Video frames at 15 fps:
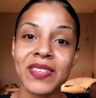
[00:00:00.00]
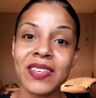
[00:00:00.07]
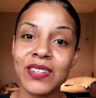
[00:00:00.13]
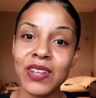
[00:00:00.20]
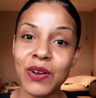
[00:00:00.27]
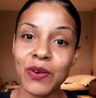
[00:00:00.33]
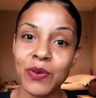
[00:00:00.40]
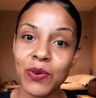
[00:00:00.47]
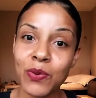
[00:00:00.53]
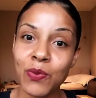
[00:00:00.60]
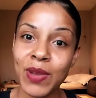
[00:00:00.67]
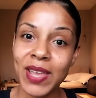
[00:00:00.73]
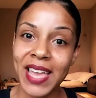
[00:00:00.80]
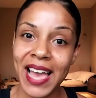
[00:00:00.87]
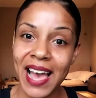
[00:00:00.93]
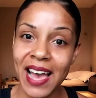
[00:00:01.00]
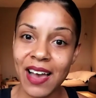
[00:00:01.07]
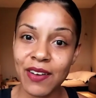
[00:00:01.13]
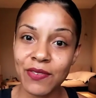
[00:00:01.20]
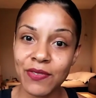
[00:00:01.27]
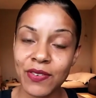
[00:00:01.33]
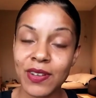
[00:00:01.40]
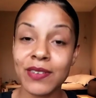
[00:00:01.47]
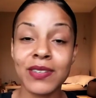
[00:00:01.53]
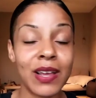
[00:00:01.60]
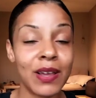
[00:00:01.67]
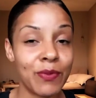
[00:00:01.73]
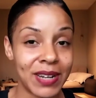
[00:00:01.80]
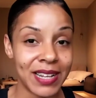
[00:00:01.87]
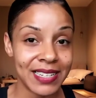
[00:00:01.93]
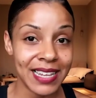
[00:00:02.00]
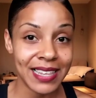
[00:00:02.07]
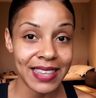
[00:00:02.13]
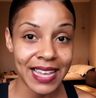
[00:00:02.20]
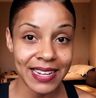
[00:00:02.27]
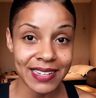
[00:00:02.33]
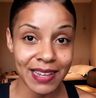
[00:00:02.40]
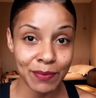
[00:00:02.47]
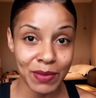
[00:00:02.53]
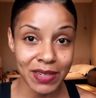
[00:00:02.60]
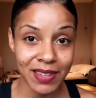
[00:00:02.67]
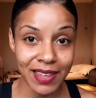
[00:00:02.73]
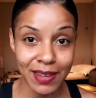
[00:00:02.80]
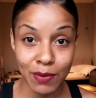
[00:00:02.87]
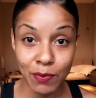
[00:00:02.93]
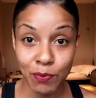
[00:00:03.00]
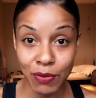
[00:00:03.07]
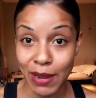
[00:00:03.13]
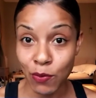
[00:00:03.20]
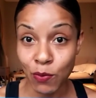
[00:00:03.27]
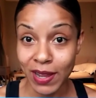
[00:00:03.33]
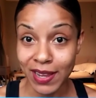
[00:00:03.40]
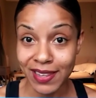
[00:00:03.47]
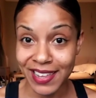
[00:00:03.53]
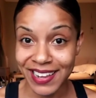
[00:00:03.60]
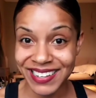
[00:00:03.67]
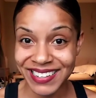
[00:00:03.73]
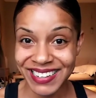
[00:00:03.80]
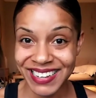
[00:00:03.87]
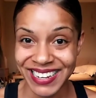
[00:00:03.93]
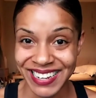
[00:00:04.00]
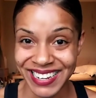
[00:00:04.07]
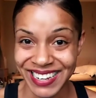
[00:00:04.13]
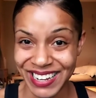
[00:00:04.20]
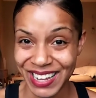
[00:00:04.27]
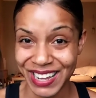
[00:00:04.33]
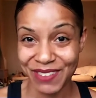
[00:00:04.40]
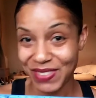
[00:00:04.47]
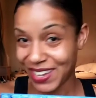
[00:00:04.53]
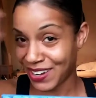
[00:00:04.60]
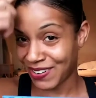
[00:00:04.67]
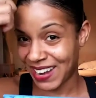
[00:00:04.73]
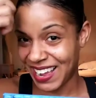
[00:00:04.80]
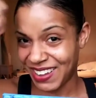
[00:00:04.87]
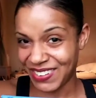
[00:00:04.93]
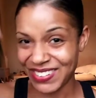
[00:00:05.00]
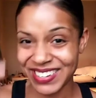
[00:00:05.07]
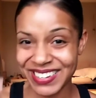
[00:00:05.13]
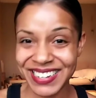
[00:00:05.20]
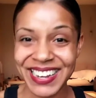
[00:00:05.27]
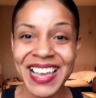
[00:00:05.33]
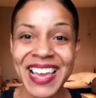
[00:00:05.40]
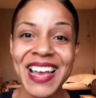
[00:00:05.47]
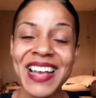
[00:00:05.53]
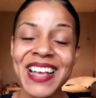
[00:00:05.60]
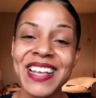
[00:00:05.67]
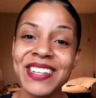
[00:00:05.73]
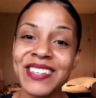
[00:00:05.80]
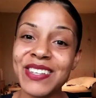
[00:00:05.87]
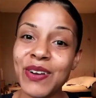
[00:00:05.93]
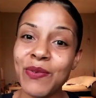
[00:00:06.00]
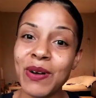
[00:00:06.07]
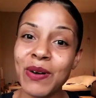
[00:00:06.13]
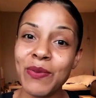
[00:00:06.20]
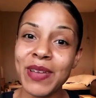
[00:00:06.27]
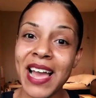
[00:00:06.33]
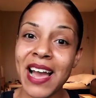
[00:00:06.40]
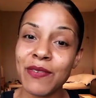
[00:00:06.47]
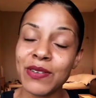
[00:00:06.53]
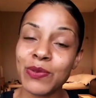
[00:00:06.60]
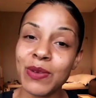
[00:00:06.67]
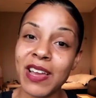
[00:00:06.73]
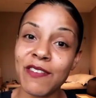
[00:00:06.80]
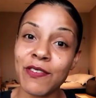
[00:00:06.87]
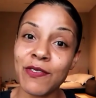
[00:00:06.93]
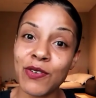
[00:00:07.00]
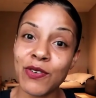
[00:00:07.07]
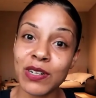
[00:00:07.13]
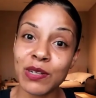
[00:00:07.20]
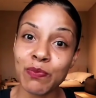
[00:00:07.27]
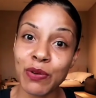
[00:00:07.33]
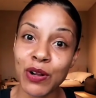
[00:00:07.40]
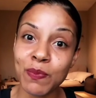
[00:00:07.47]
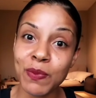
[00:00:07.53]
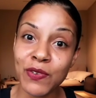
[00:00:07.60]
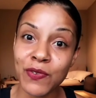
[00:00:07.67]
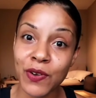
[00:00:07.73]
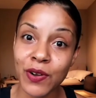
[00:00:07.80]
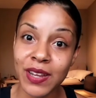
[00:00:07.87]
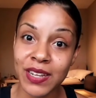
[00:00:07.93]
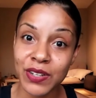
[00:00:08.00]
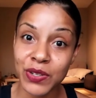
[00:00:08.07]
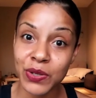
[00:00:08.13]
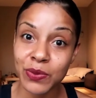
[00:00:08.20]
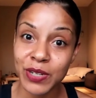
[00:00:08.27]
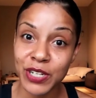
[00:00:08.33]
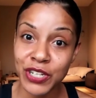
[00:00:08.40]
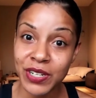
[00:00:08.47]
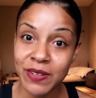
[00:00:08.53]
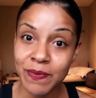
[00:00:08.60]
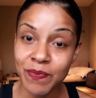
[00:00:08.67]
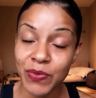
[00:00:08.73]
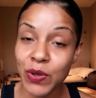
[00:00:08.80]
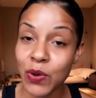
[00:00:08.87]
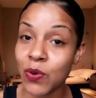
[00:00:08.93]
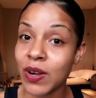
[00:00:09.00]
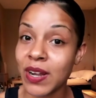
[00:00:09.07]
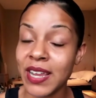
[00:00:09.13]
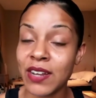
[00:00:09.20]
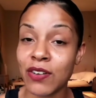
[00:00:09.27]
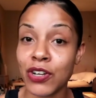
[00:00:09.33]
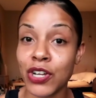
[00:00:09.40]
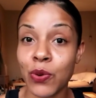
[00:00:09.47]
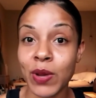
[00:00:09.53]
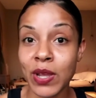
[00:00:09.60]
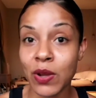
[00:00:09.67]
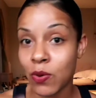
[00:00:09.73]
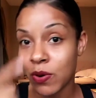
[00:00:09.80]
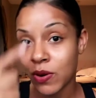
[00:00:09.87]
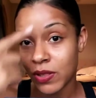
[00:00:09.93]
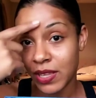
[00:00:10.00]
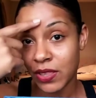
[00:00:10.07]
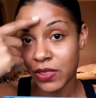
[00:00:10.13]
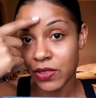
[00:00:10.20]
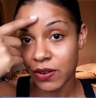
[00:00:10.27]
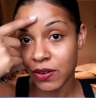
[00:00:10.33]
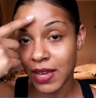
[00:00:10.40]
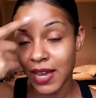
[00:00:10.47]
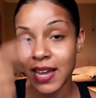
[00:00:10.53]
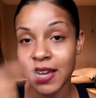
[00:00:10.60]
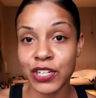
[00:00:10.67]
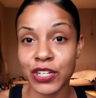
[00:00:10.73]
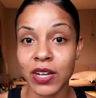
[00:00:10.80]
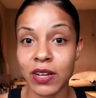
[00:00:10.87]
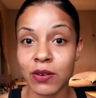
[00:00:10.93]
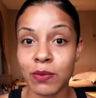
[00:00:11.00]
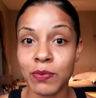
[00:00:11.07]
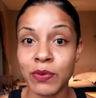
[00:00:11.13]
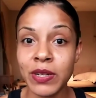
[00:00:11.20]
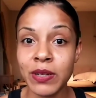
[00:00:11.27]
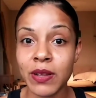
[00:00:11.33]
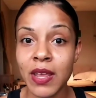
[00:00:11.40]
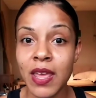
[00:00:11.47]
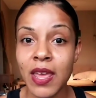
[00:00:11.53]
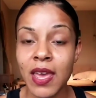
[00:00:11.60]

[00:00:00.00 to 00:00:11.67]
So we have, sorry, when I say light, I mean like bright white light of the crown. So what we have is we have, of course, purple for intuition or inner knowing or the third eye chakra point.